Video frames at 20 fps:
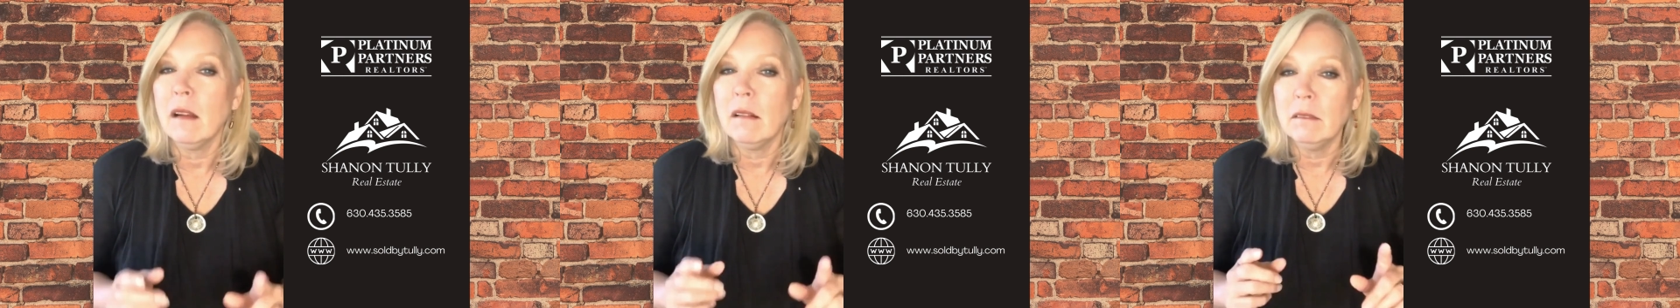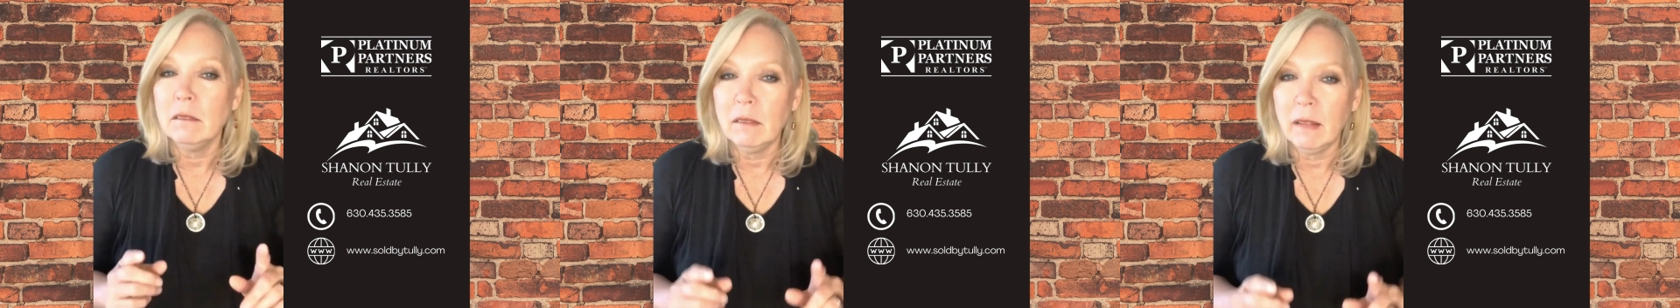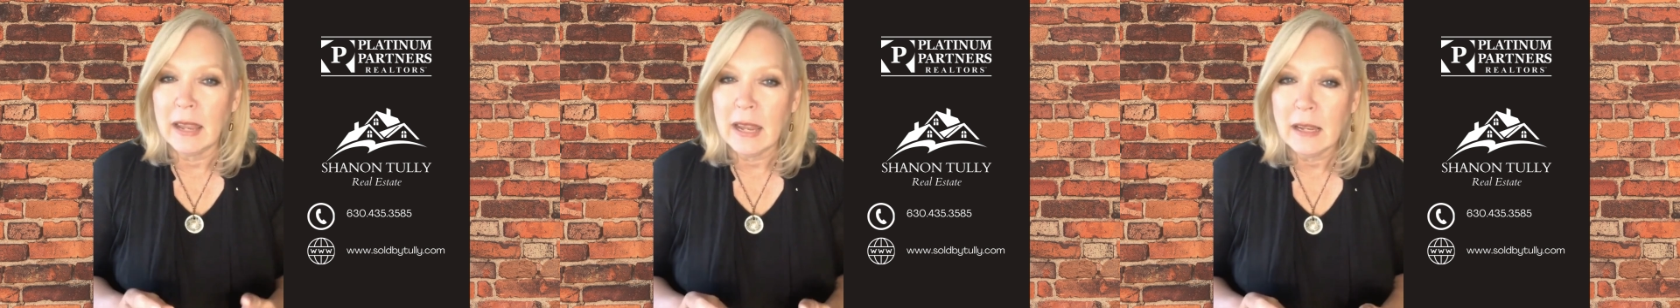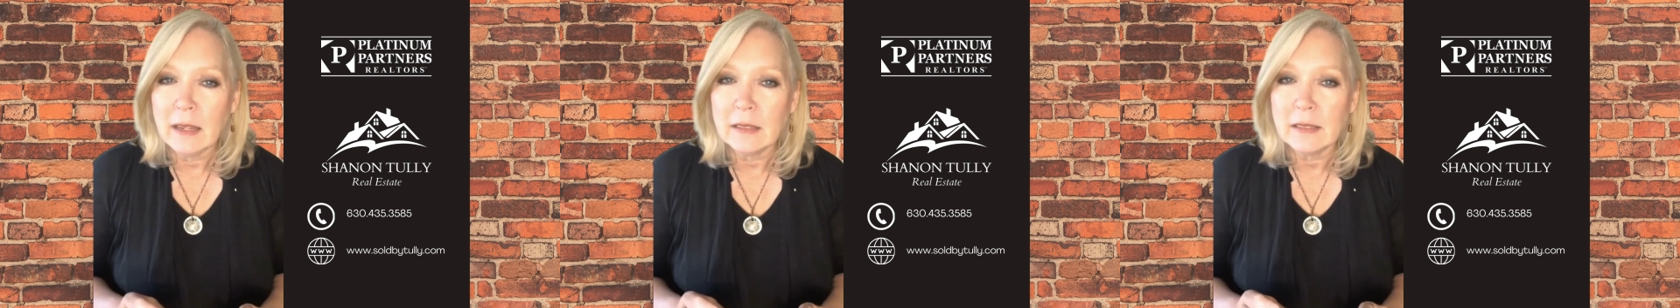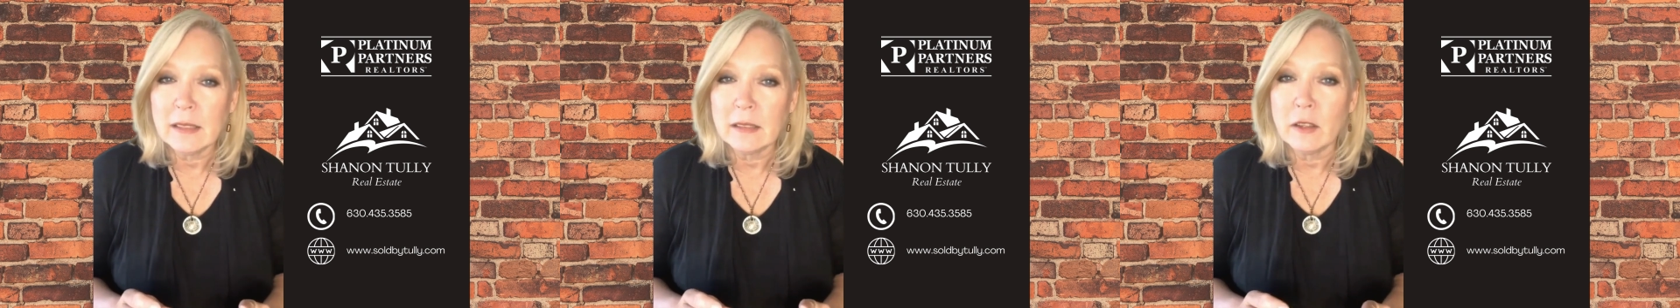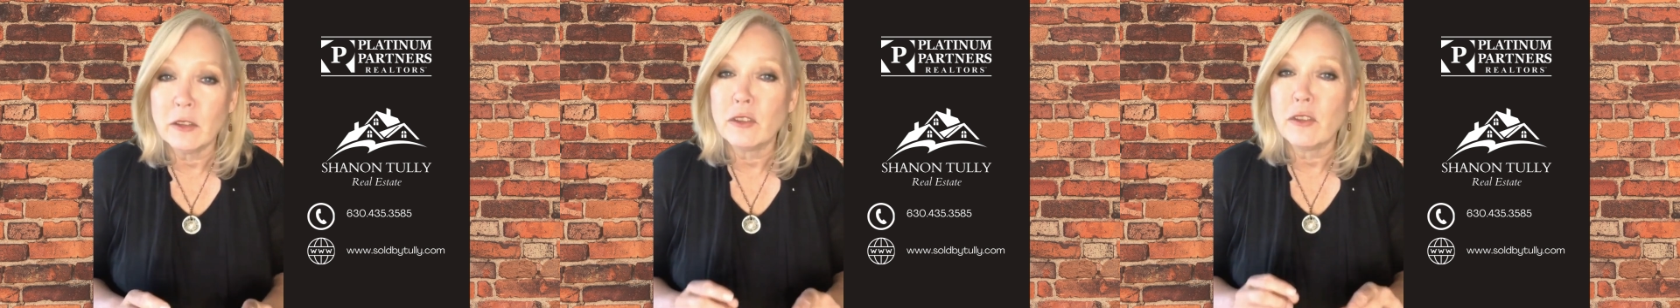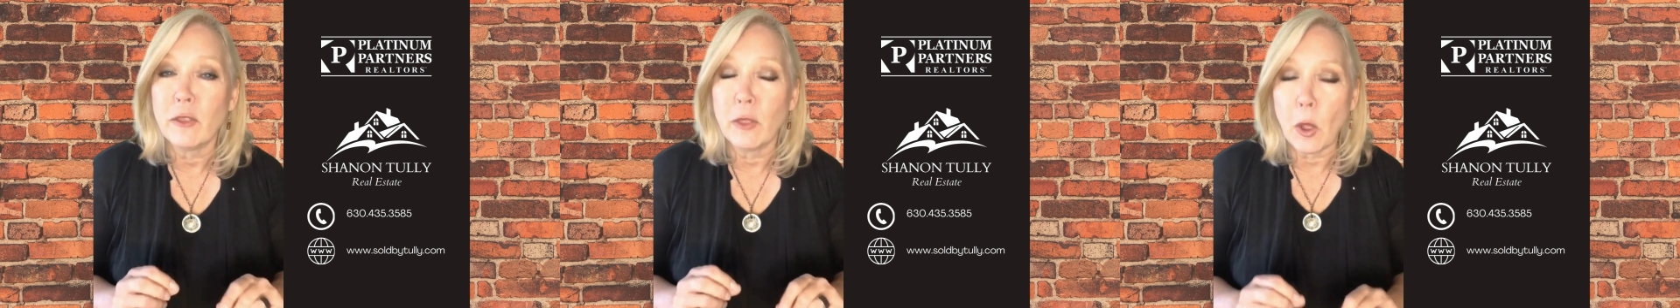
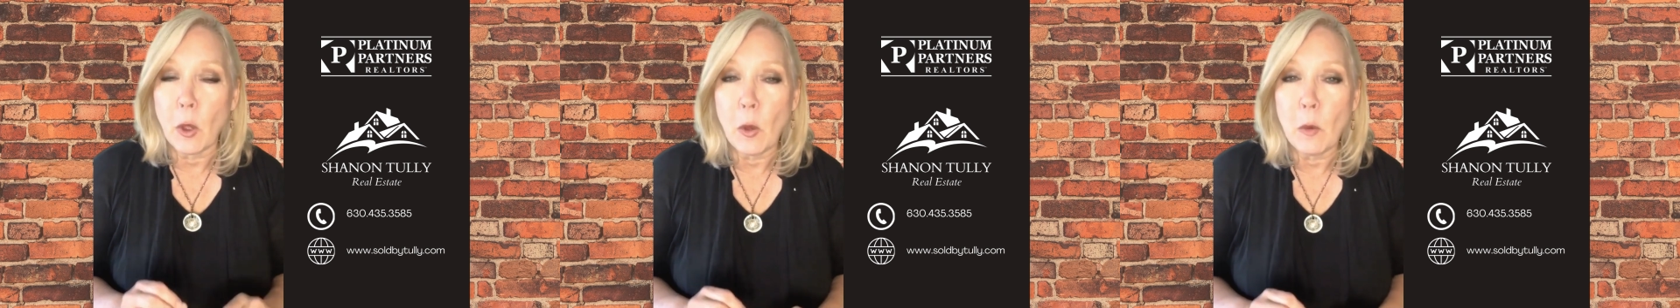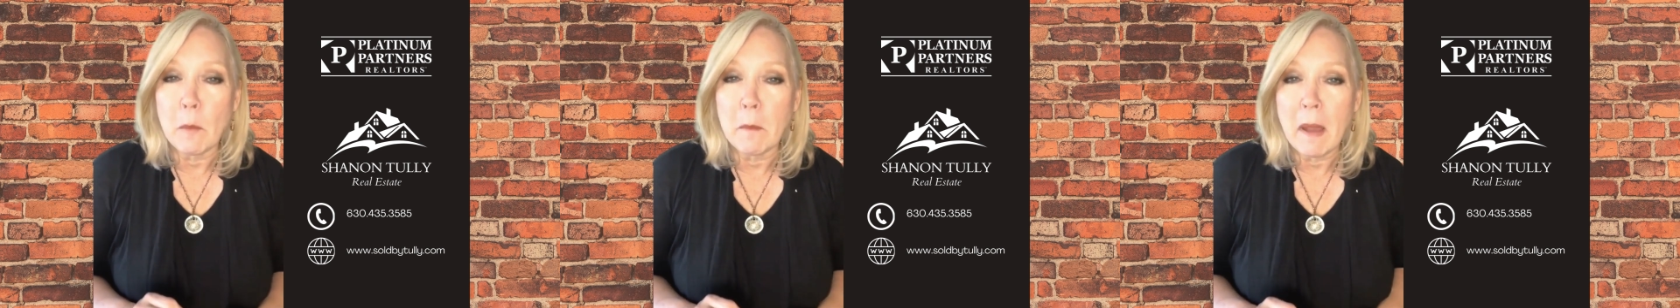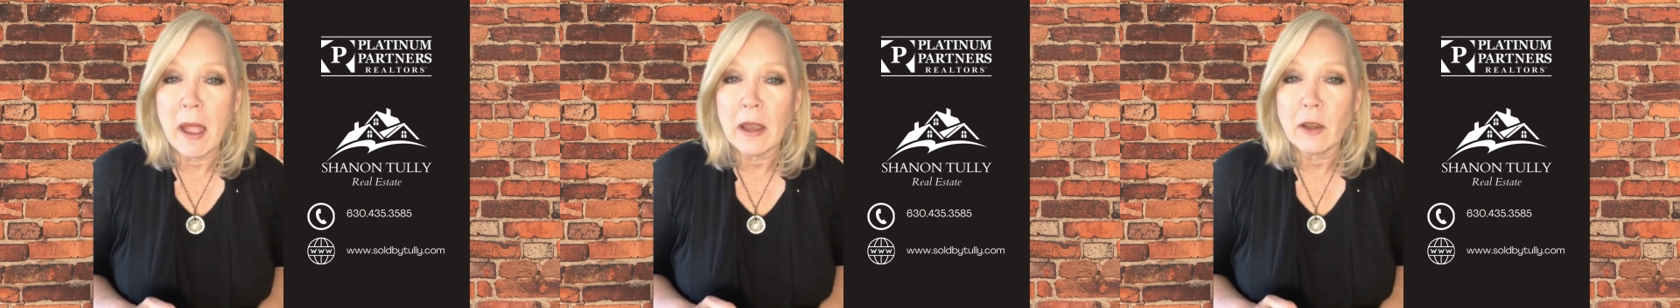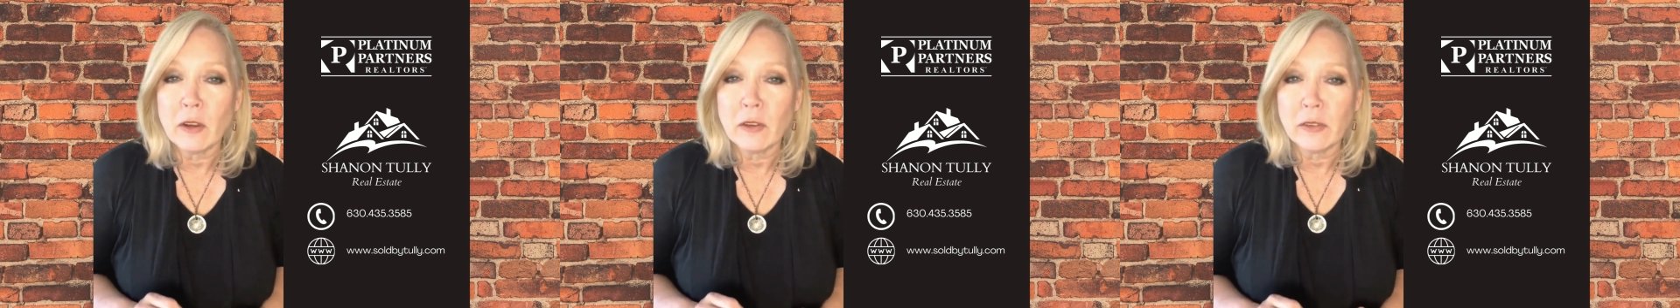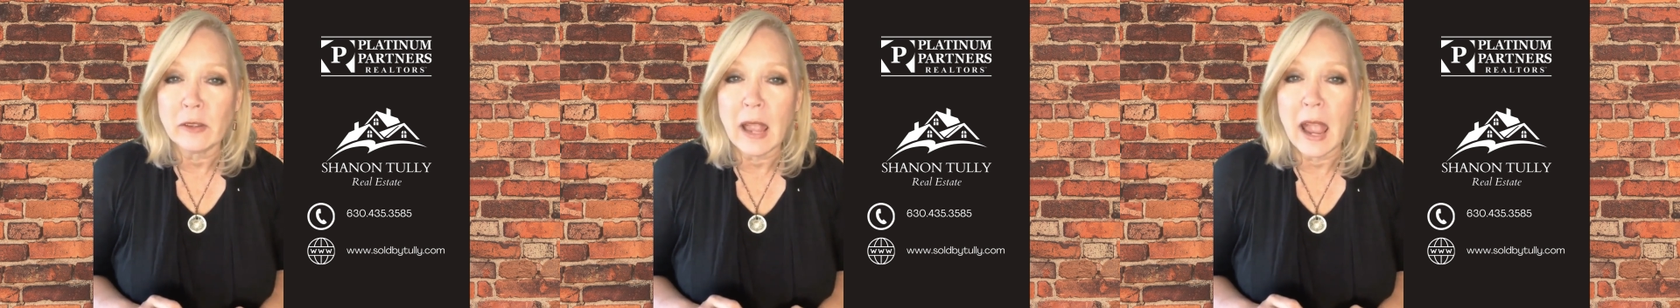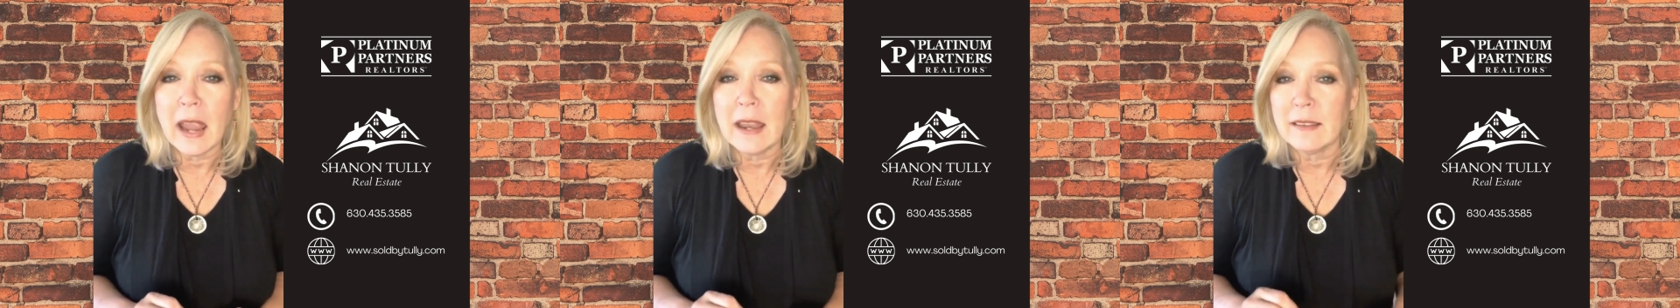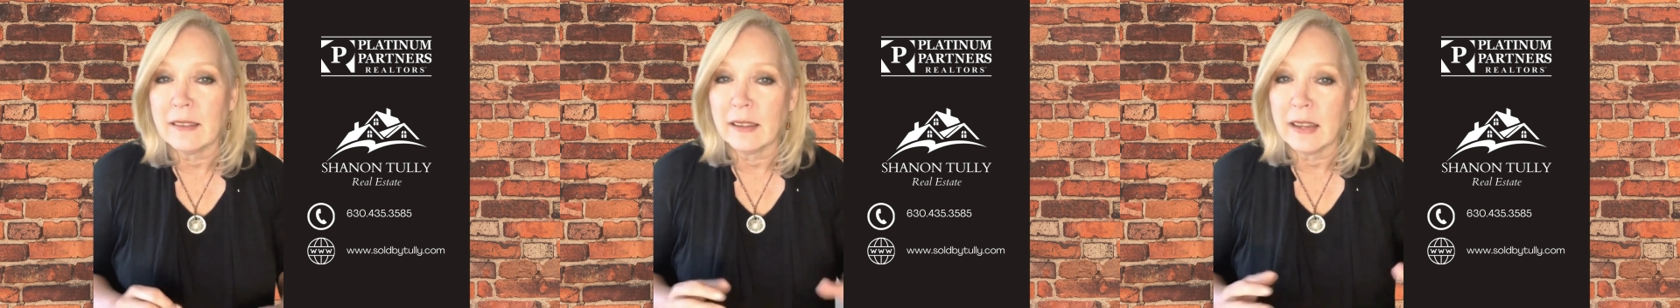Links to The Home Buyer's
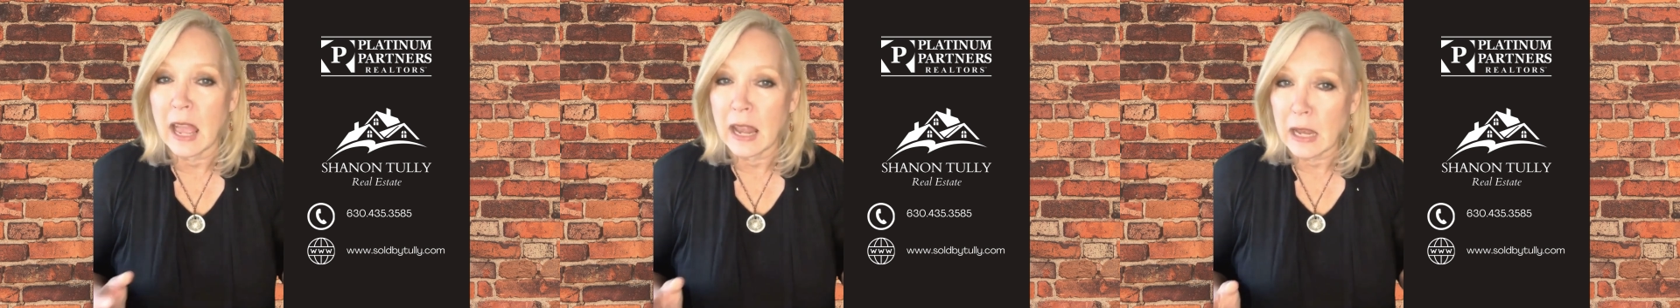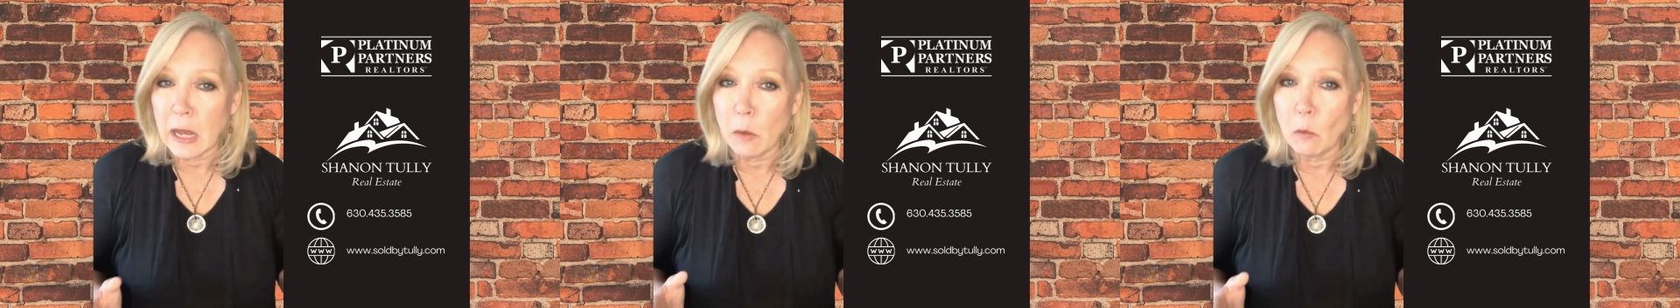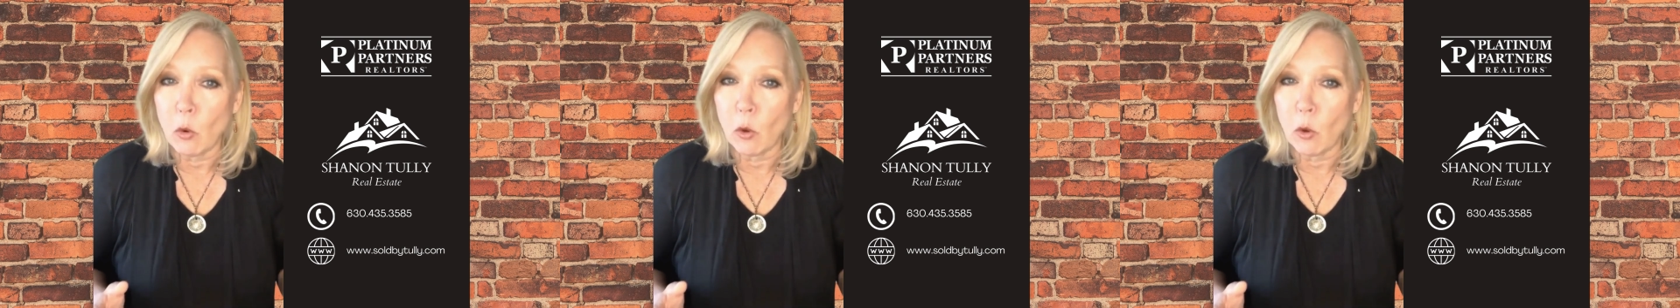Guide to Getting